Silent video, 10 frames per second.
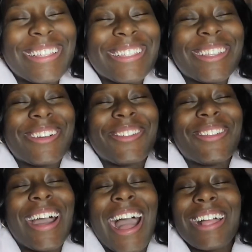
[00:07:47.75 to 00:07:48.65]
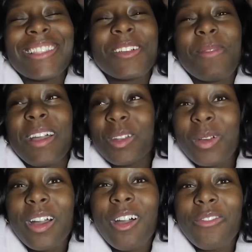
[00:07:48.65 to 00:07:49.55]
so I took my
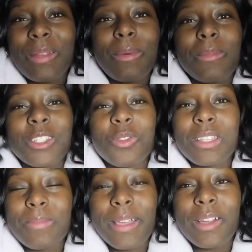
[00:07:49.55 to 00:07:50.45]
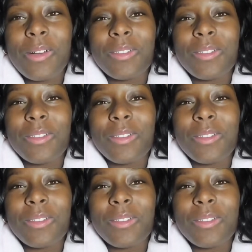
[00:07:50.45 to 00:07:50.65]
underwear off and I put my shorts back on,